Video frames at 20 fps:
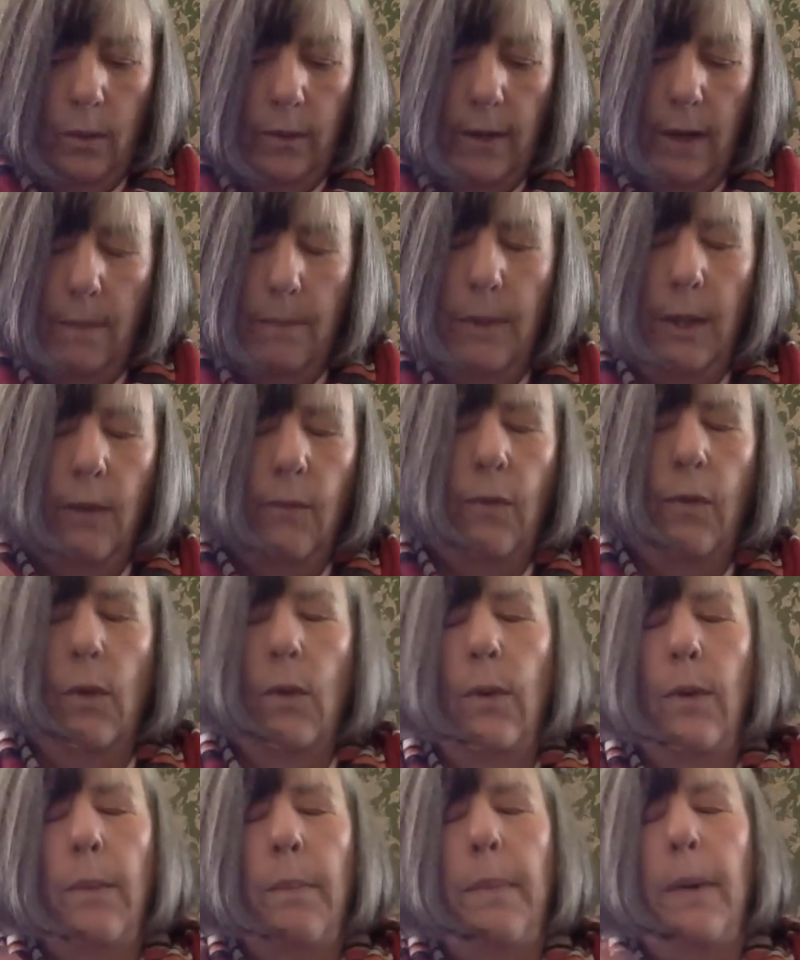What's happening
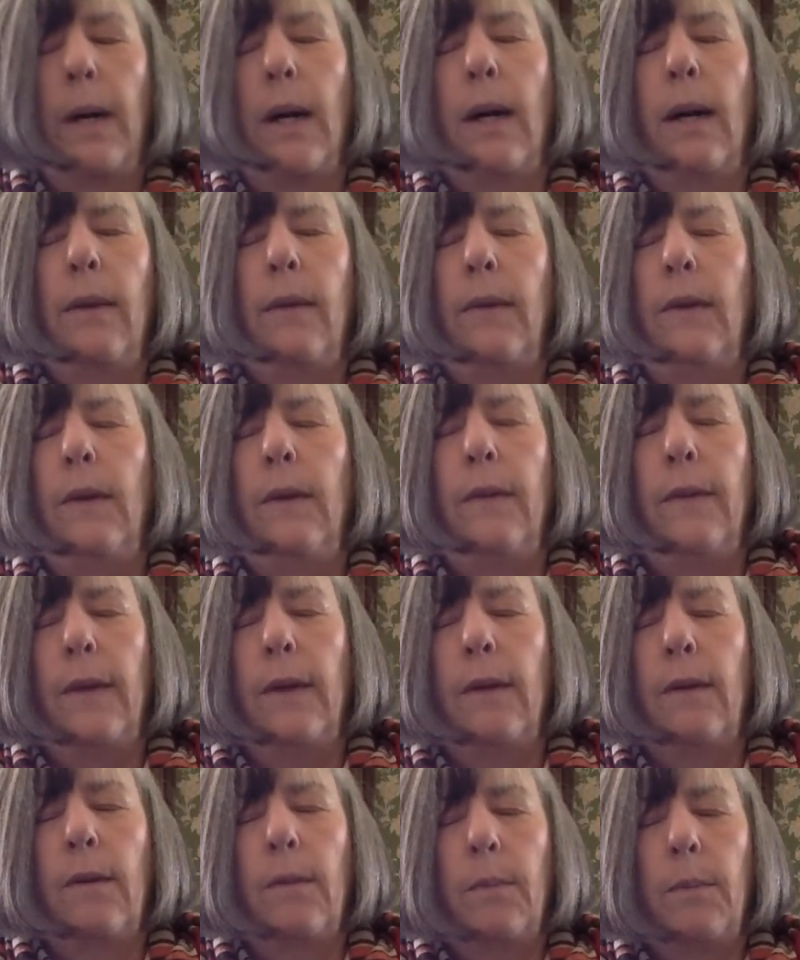for Pisces
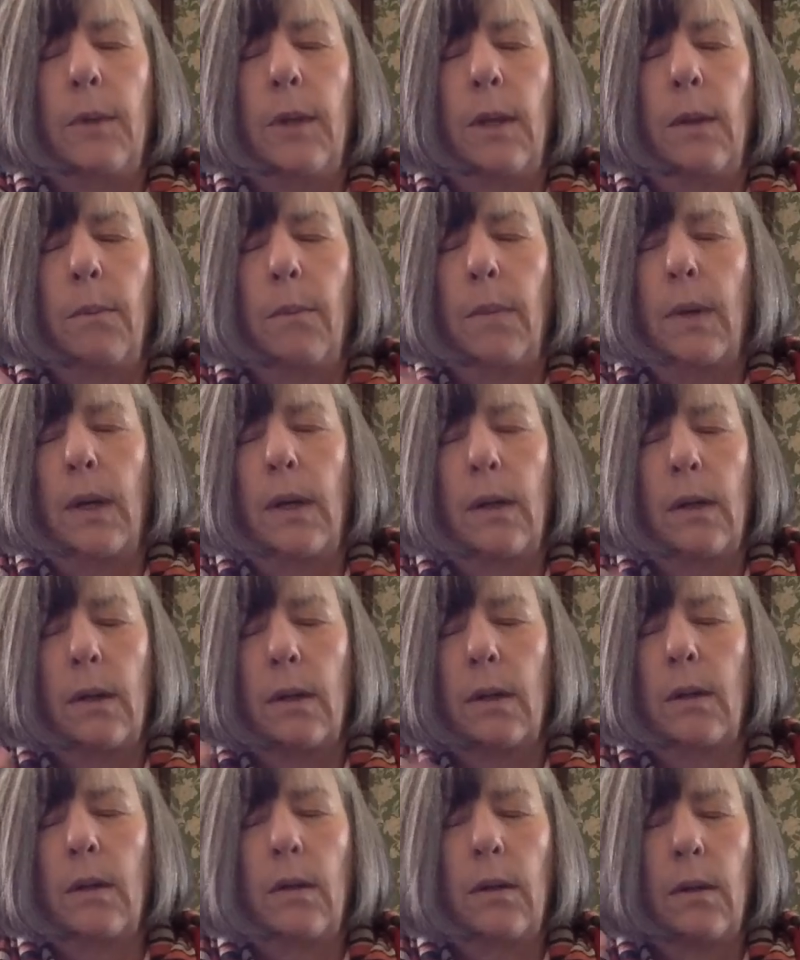in September?
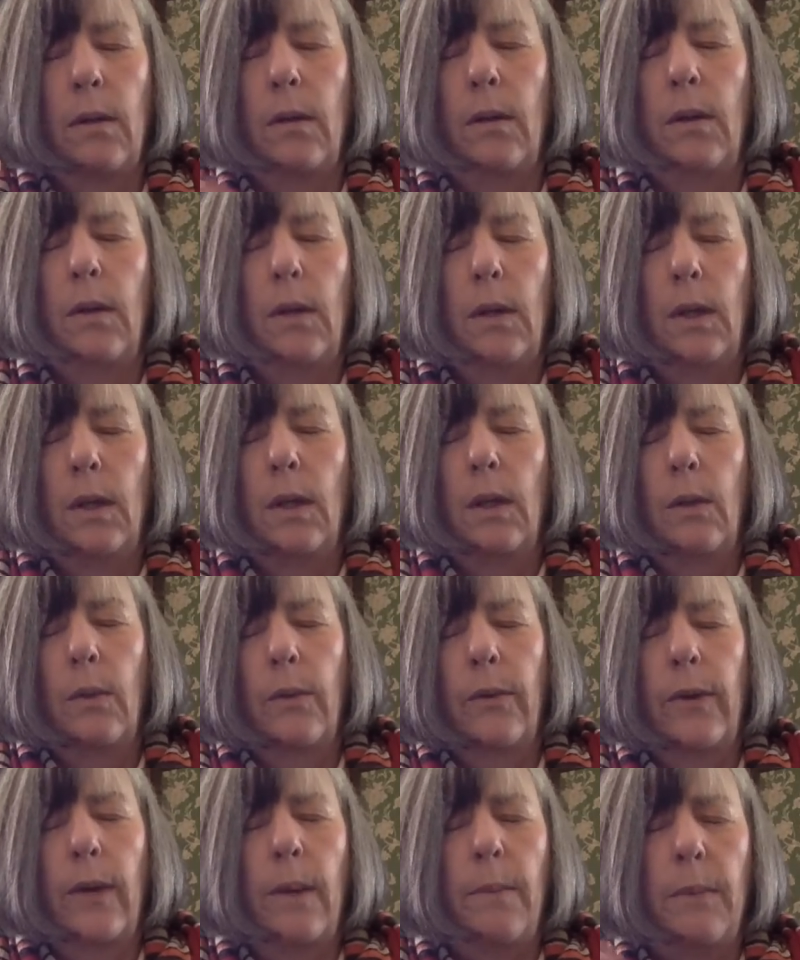
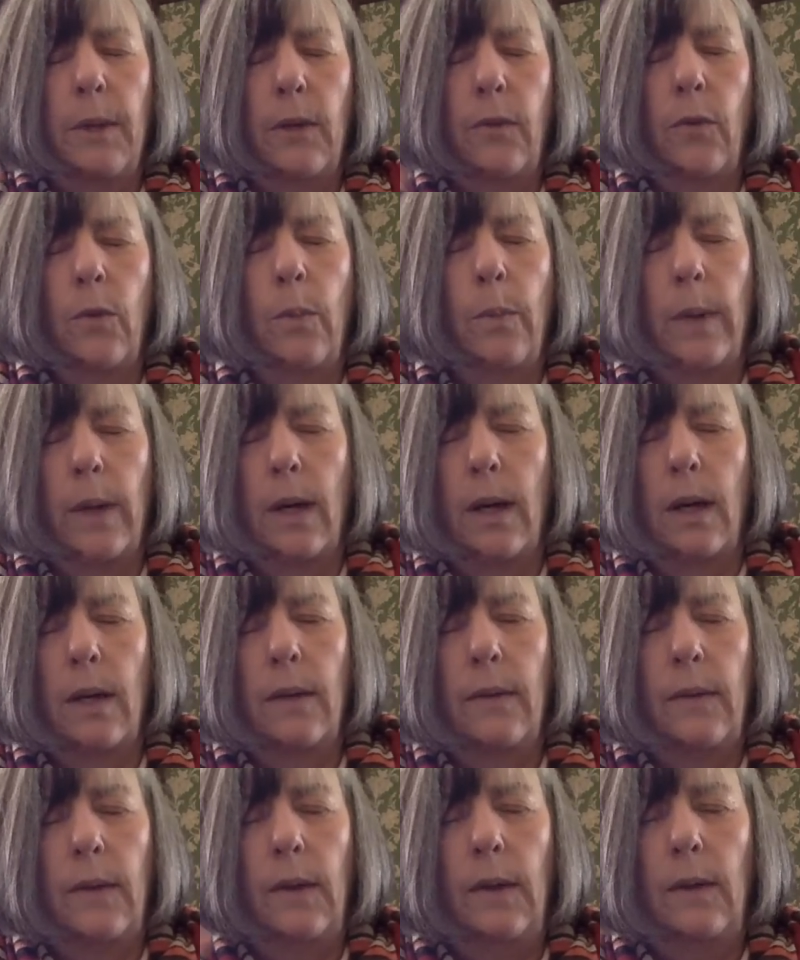What's happening for
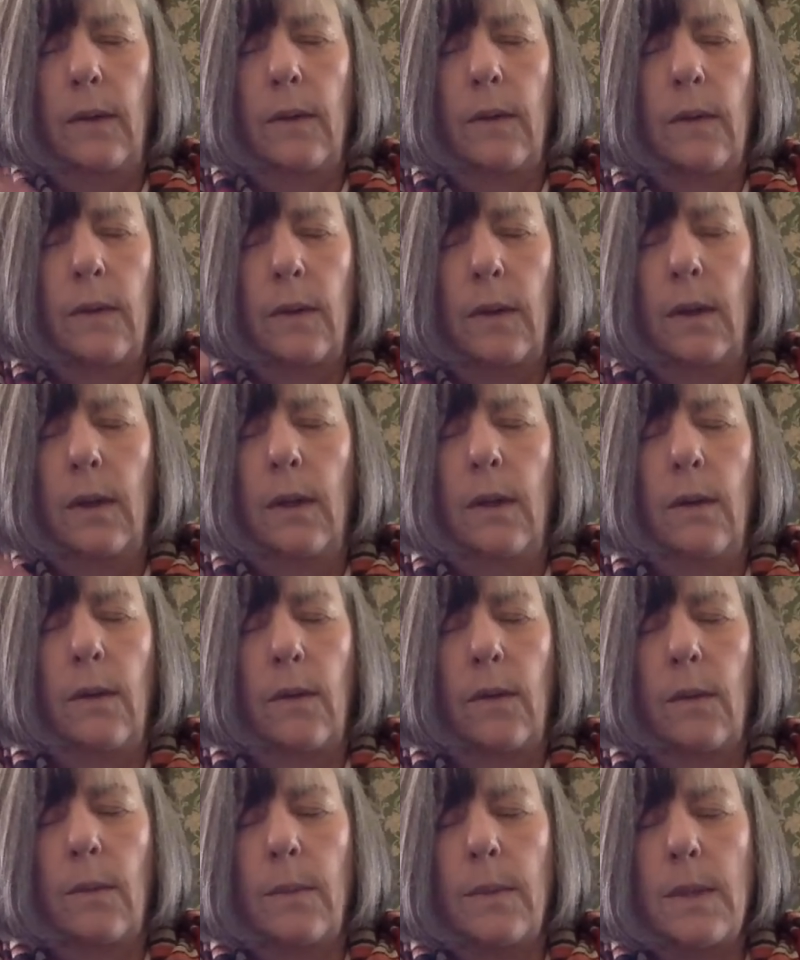Pisces in
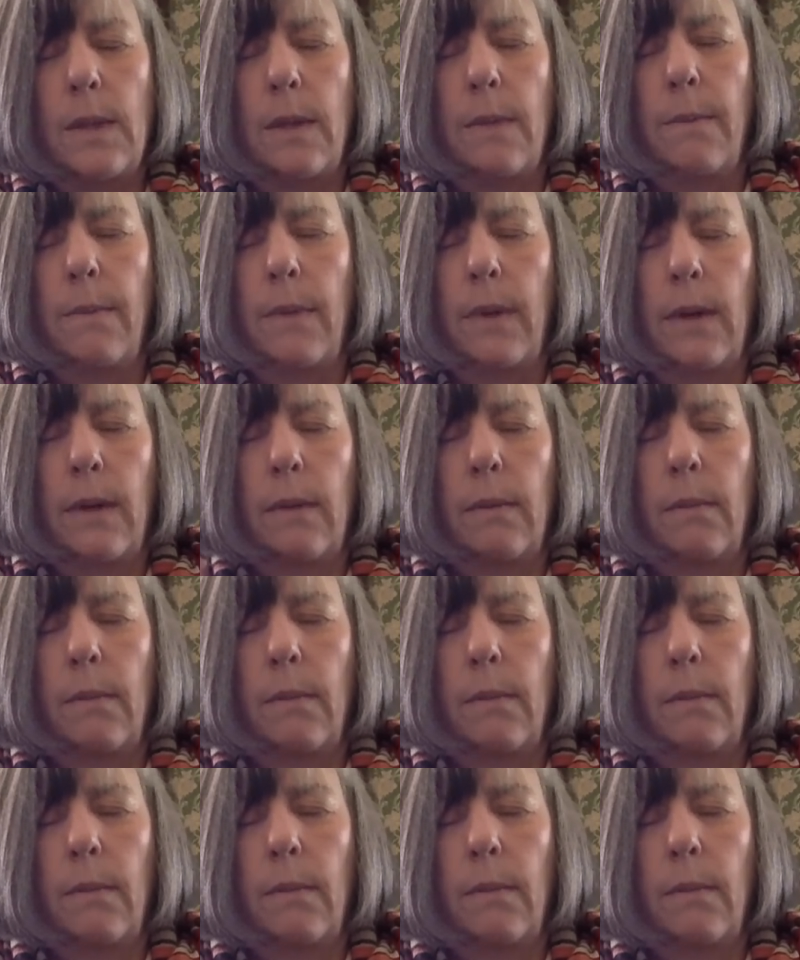September?